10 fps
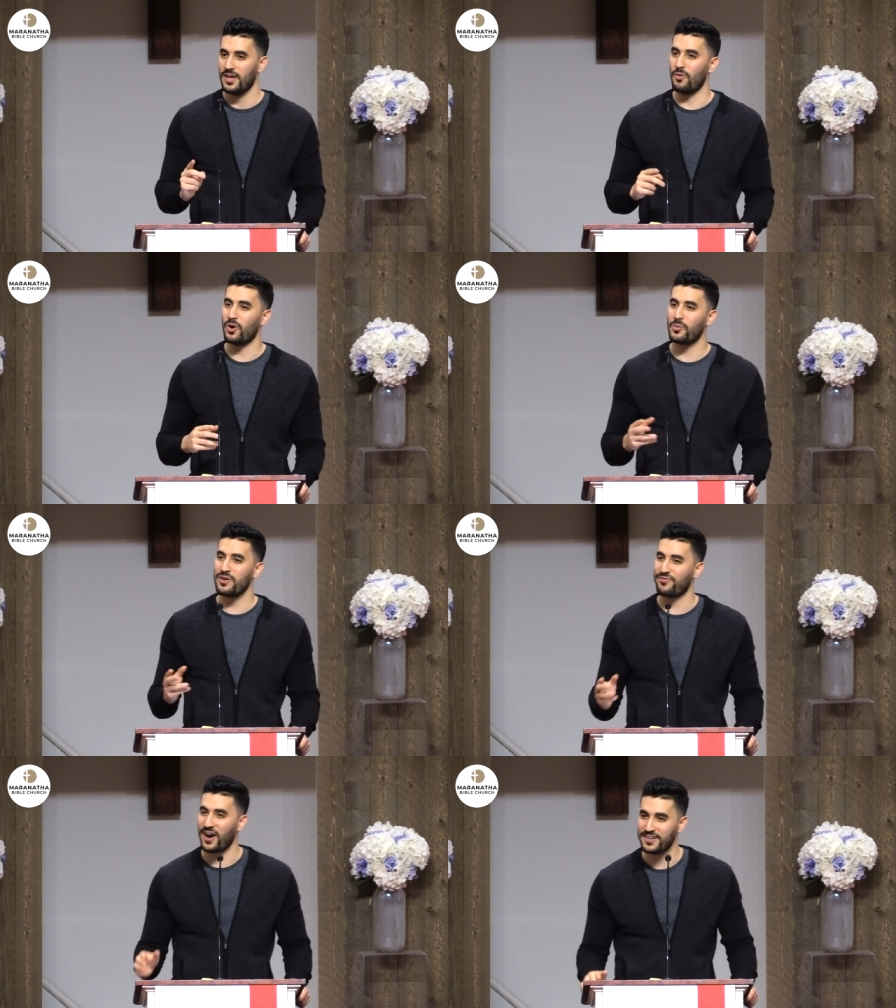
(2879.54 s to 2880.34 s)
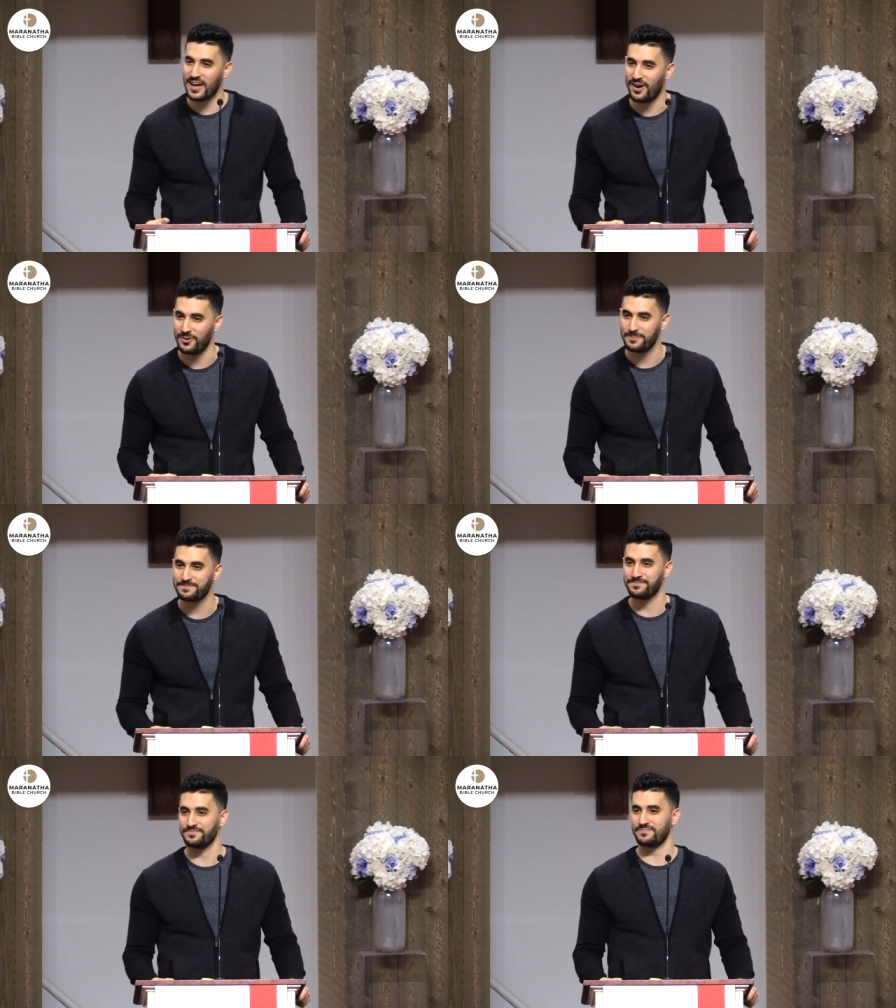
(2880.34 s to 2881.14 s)
And what do we find out?
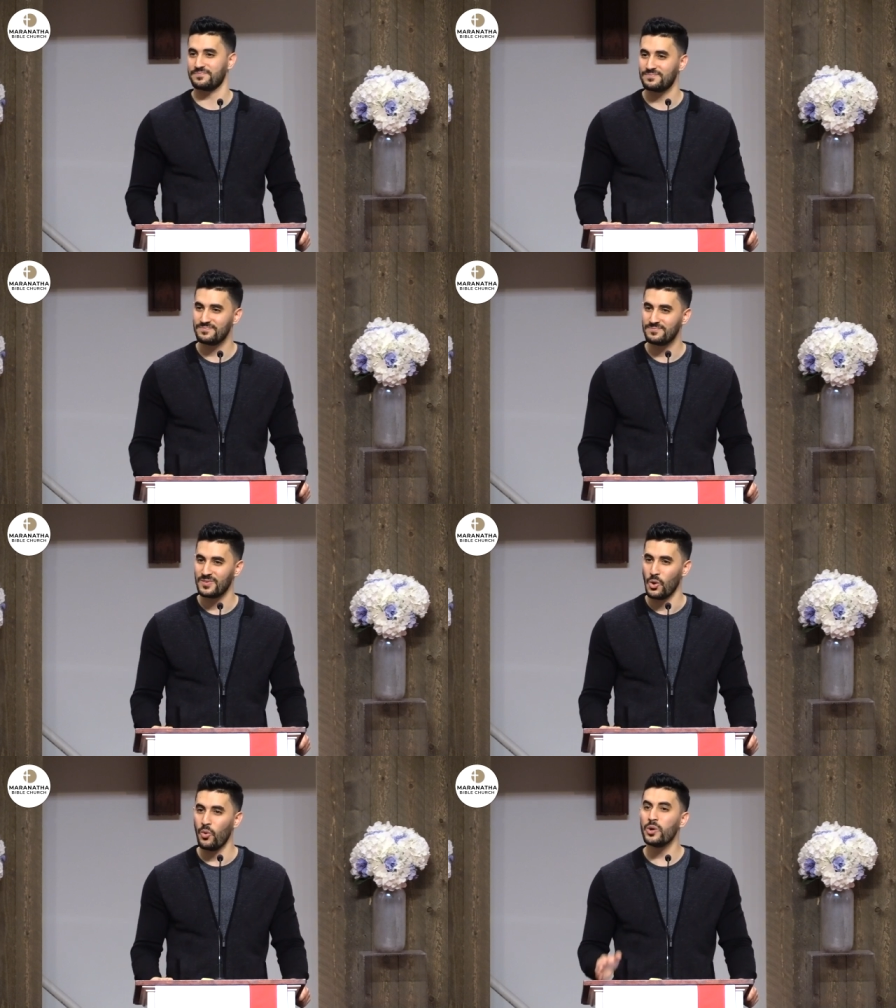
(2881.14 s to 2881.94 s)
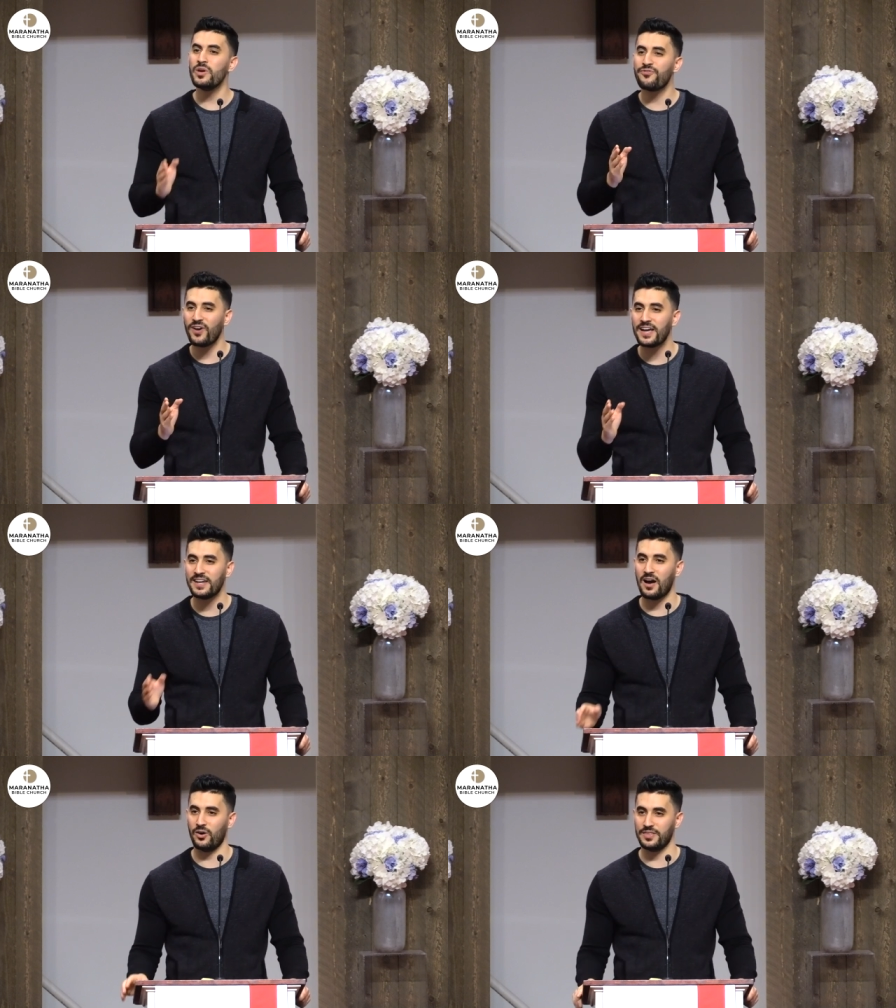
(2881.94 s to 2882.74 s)
What do we
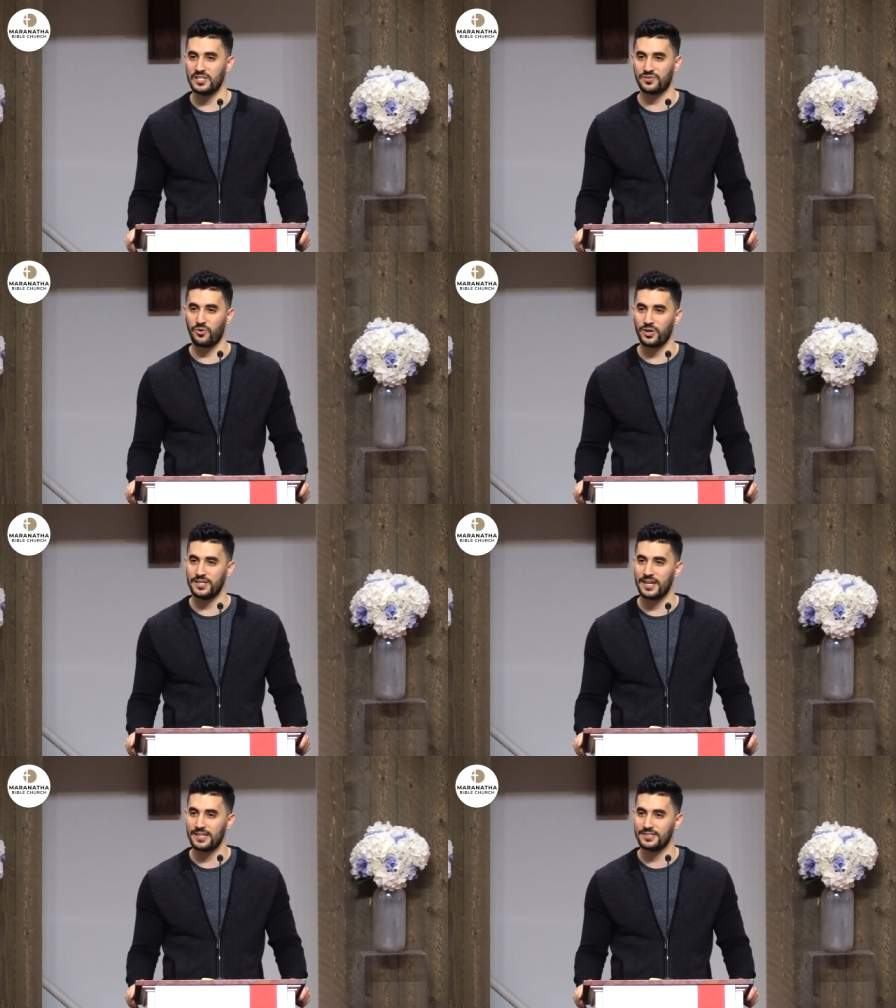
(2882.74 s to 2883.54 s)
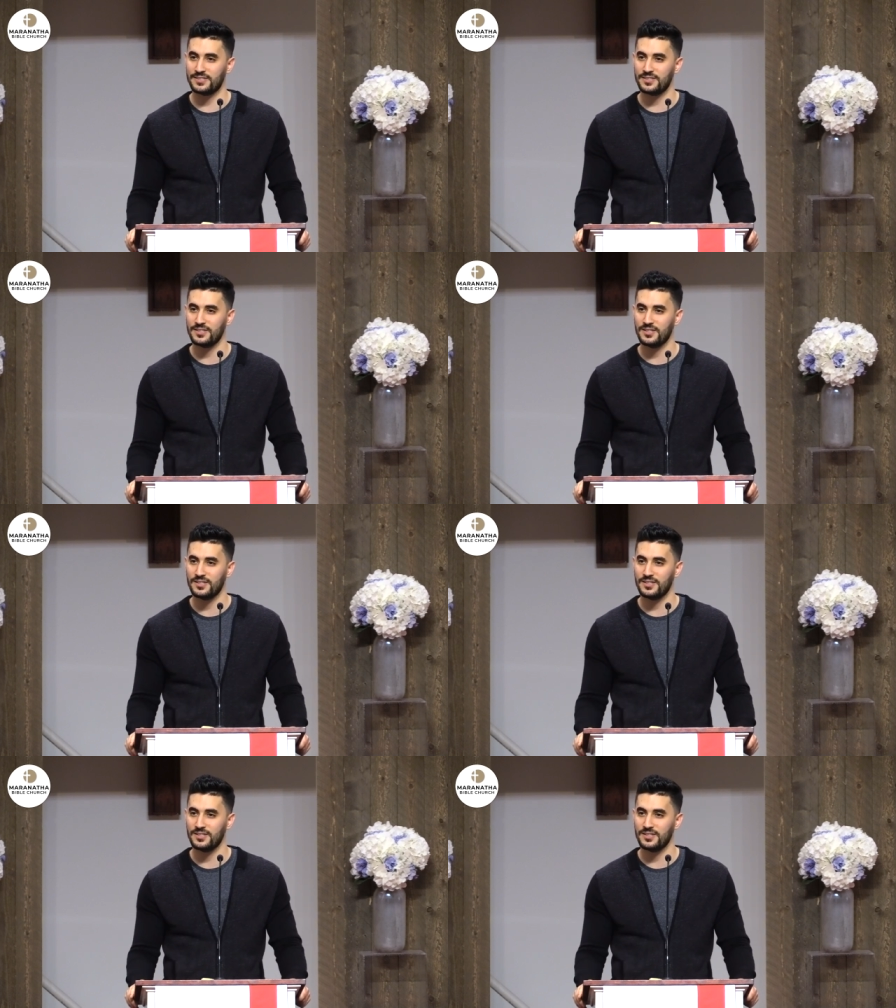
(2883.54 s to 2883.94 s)
find out in these 40 days?